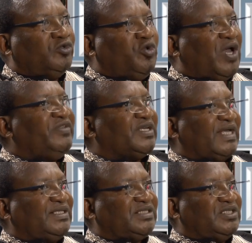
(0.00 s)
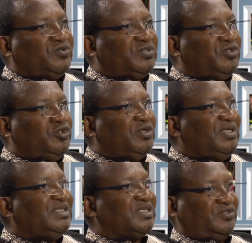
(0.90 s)
to have the right attitude, you don't
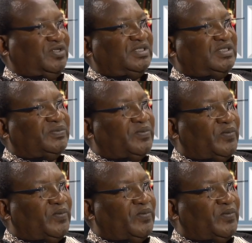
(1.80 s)
need resources.